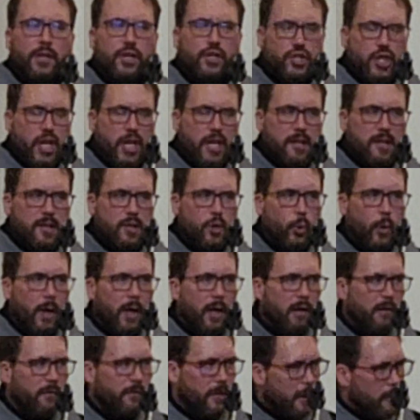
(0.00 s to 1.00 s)
She's
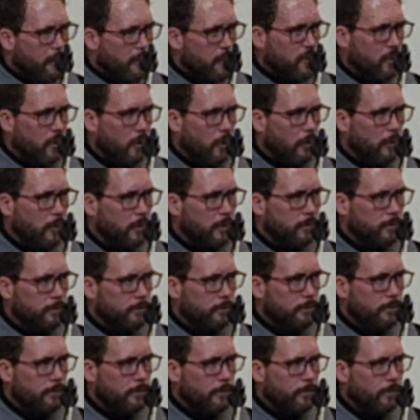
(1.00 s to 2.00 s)
12 years old.
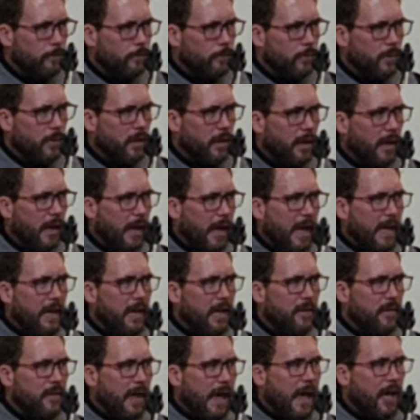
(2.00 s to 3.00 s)
And
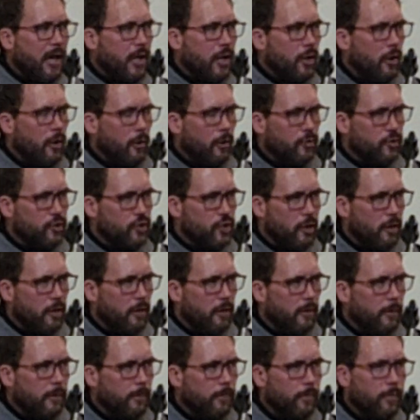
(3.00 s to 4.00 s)
in that
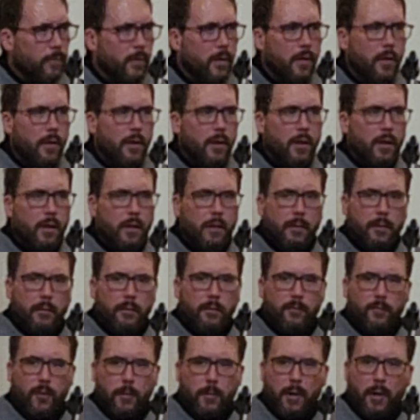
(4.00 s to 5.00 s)
culture,
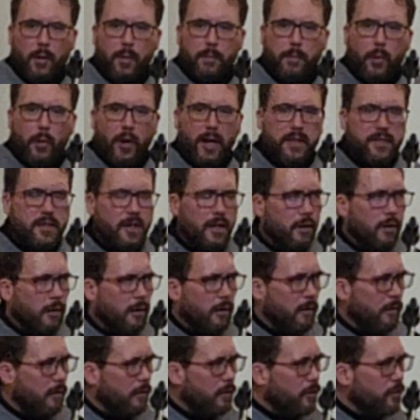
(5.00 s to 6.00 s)
for both boys and
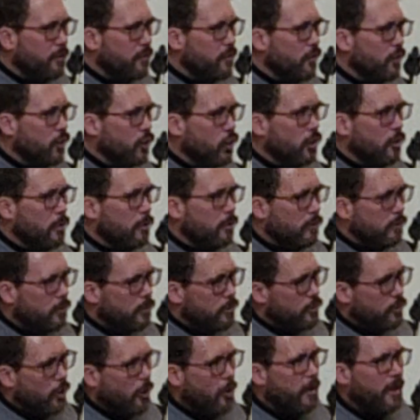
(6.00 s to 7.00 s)
girls,
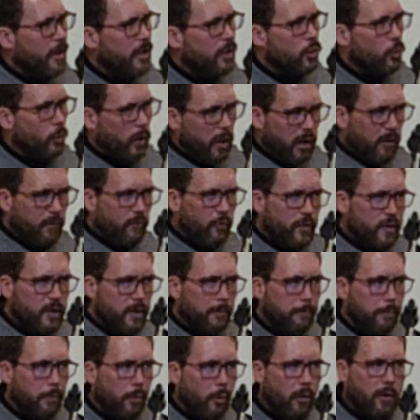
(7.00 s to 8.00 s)
turning 12
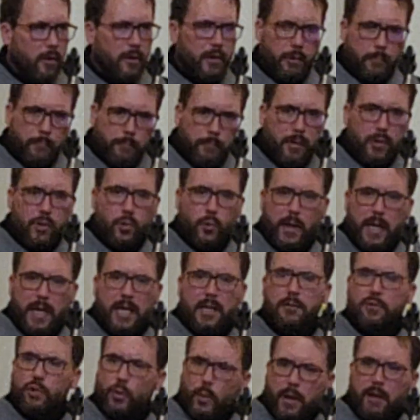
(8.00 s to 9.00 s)
was important.
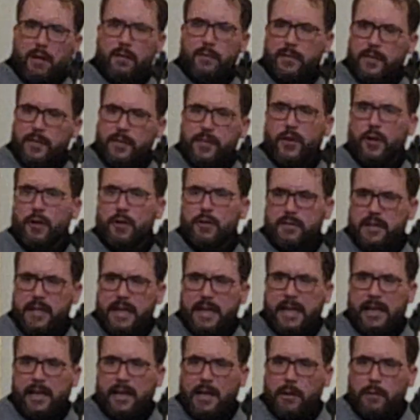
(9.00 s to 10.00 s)
Between 12 and
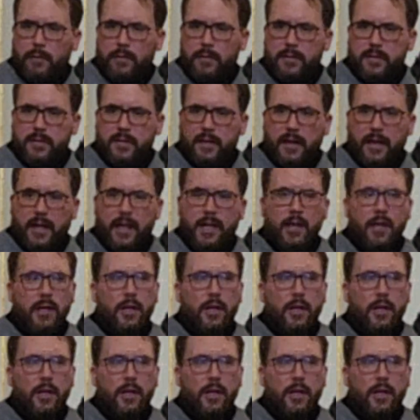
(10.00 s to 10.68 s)
13, I would say.